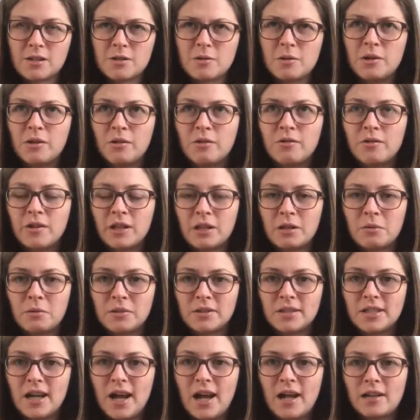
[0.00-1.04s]
so I don't really
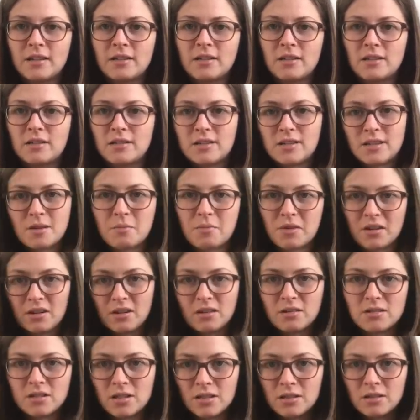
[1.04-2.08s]
want to add something
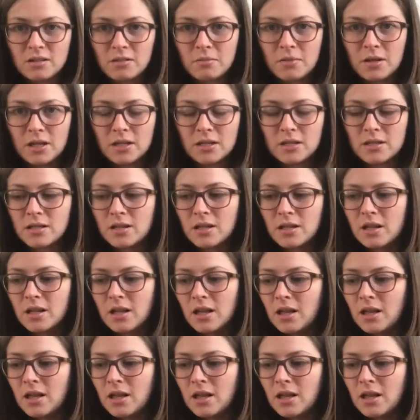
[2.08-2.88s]
else into the mix.